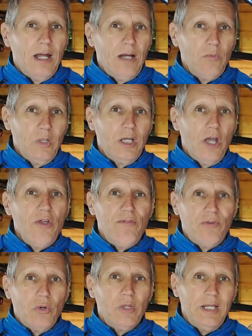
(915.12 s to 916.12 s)
I would go
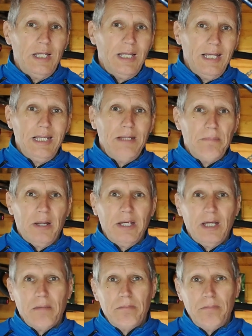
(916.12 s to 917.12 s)
for the
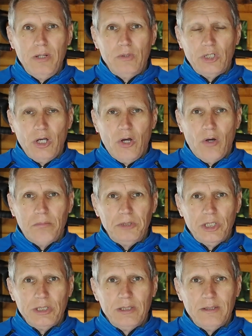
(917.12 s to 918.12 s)
e-bike motor
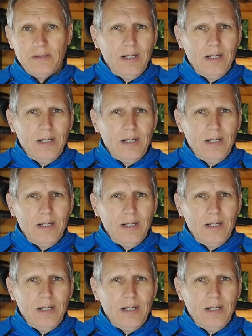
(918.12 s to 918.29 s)
option,